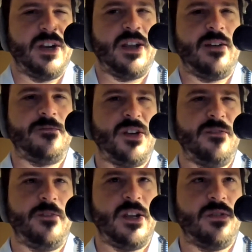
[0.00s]
And again, I've
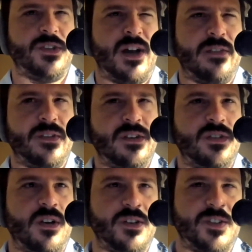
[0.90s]
done videos on these
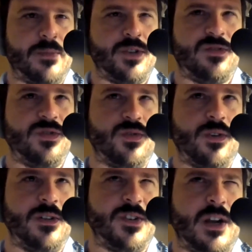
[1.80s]
snapshot
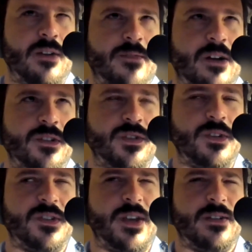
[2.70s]
tutorials and kind of how to do
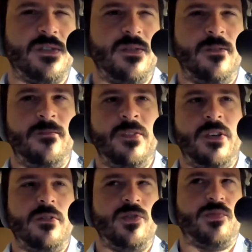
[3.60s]
these things.
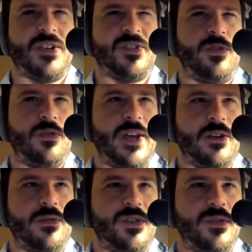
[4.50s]
If you press and hold that
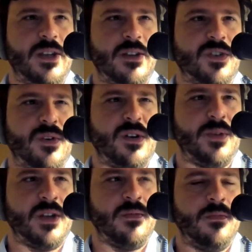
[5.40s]
go to key, it's going to
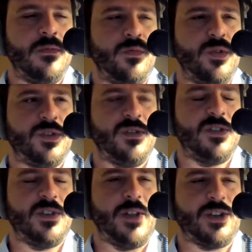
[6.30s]
be route
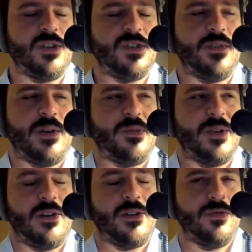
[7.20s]
selection. So that would be
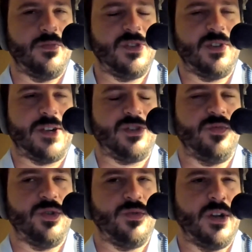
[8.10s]
how you select your
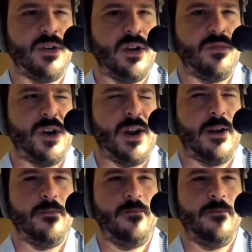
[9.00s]
route and whatnot.